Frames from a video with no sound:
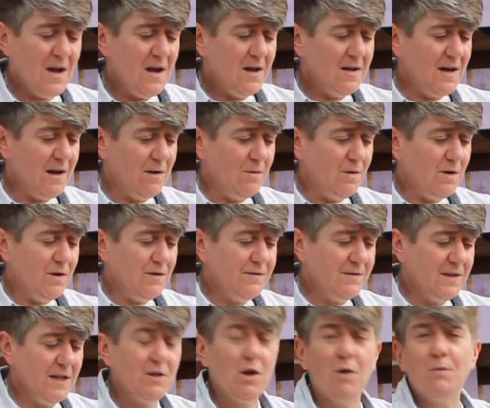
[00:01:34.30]
Now
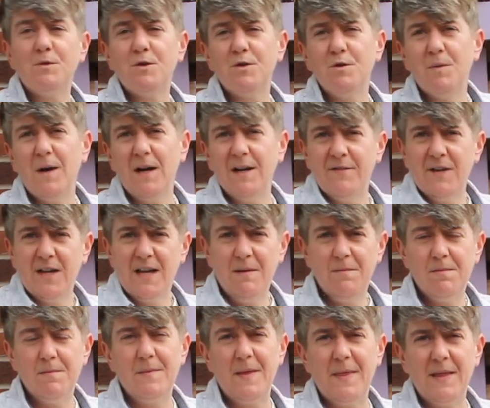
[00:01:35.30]
they don't do well if you keep
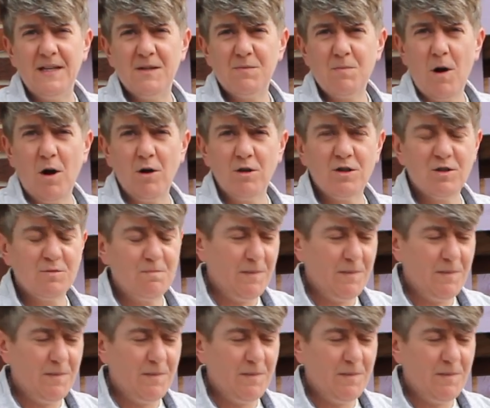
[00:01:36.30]
them in these pots,